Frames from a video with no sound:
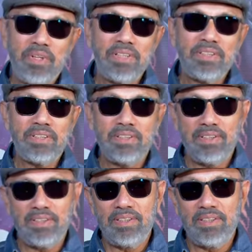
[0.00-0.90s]

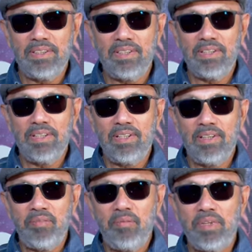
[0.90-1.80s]

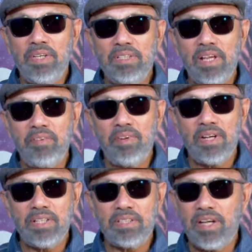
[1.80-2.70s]
Because I will
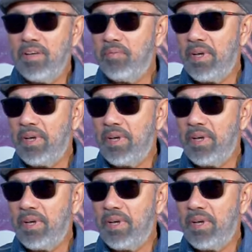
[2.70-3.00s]
not strain